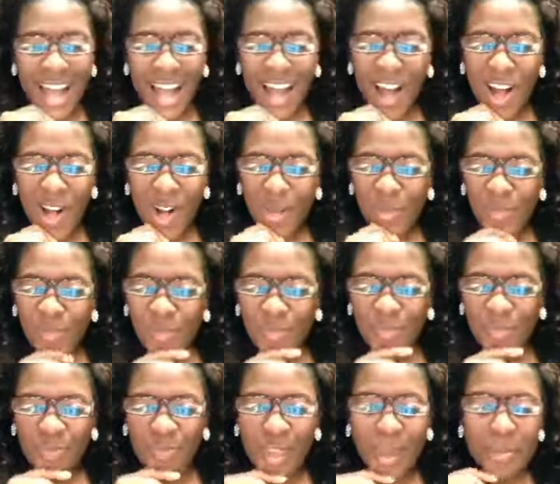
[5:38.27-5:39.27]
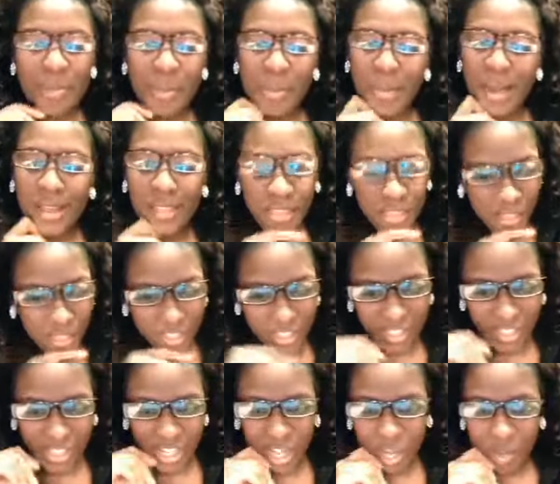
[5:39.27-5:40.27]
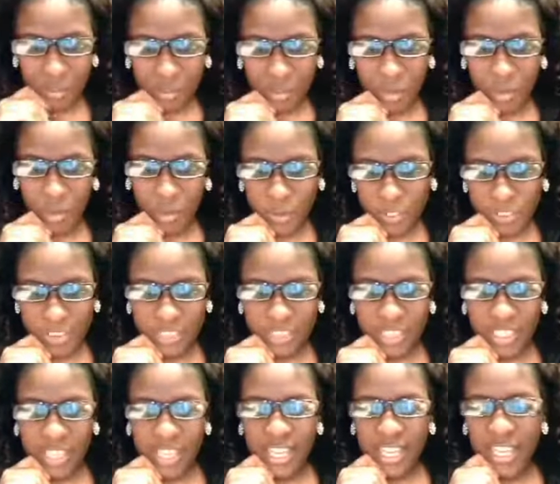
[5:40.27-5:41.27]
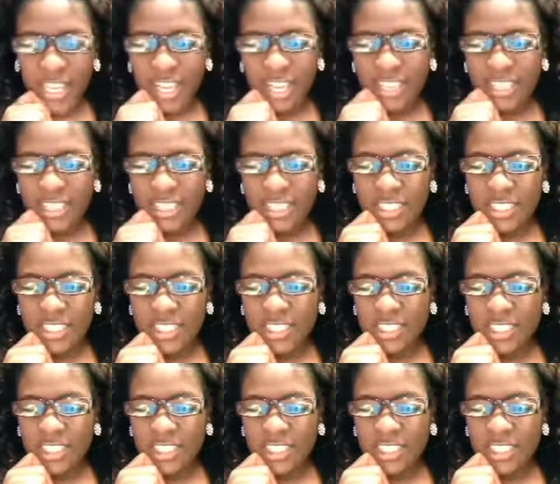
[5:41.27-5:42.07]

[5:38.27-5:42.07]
Um, I'm in my third year now, of course, and